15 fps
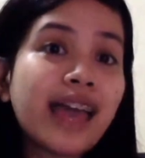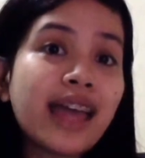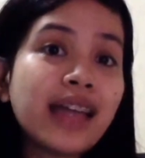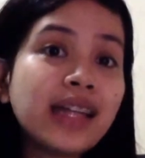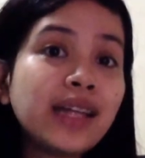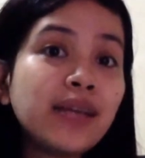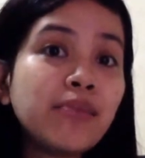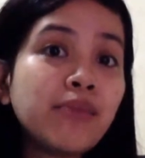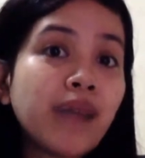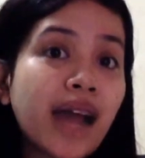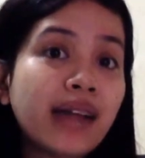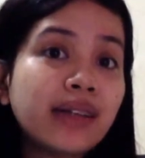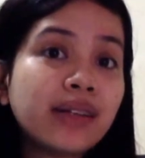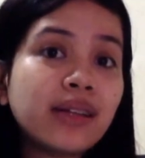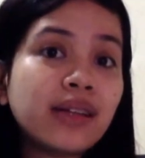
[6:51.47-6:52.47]
any
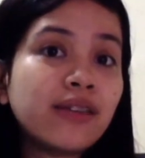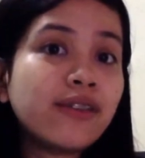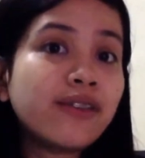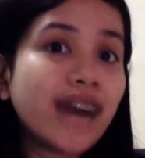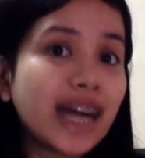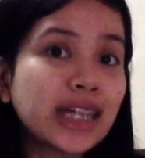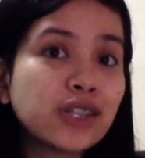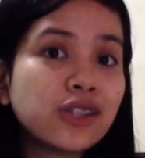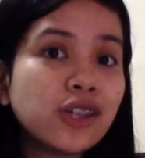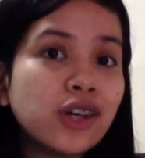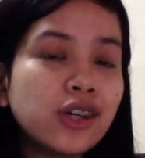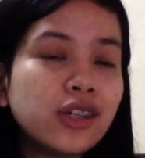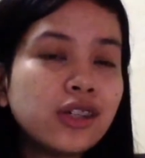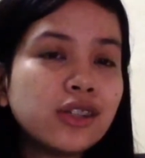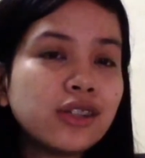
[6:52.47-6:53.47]
branded
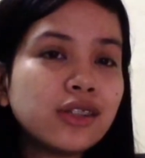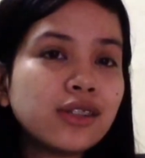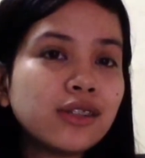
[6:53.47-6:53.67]
fashion